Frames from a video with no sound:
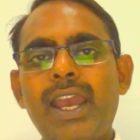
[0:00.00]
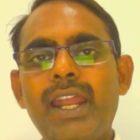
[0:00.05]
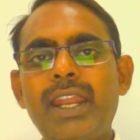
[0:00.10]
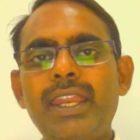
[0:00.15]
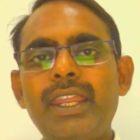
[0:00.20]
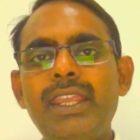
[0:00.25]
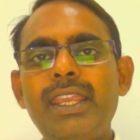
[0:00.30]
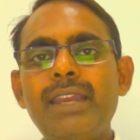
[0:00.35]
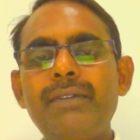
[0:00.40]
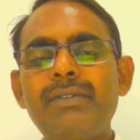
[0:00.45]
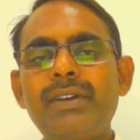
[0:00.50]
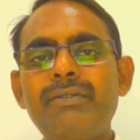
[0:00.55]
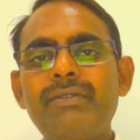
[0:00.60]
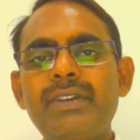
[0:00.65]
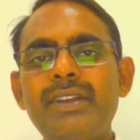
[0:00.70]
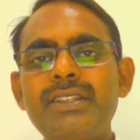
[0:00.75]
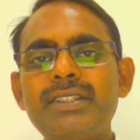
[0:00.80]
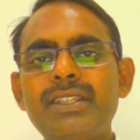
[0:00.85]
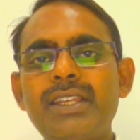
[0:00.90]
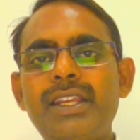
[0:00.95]
an
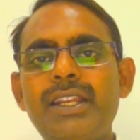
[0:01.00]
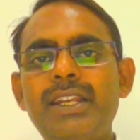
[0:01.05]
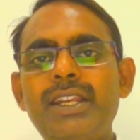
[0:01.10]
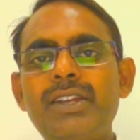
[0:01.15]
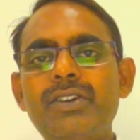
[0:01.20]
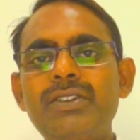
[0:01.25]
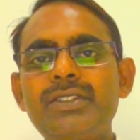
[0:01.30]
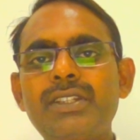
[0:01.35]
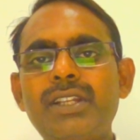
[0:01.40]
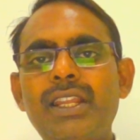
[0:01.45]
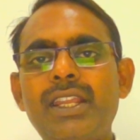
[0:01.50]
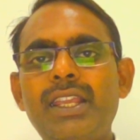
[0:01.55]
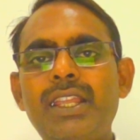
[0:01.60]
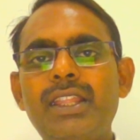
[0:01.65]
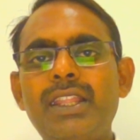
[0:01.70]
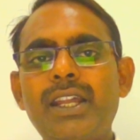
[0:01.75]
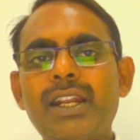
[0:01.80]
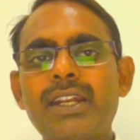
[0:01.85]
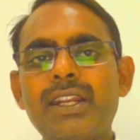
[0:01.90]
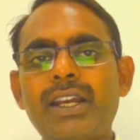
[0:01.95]
EMF is induced
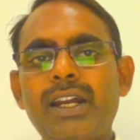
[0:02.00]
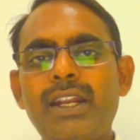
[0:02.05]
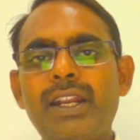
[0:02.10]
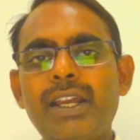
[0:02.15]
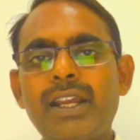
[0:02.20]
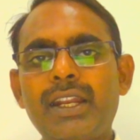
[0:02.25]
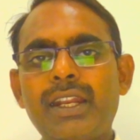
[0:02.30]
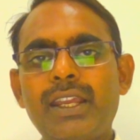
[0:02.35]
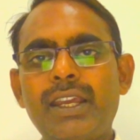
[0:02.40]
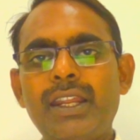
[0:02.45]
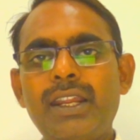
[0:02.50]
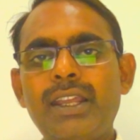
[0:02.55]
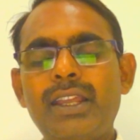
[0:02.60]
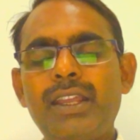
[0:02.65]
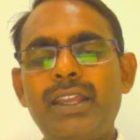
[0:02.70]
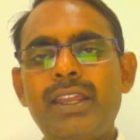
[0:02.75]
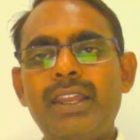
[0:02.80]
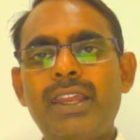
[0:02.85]
in that conductor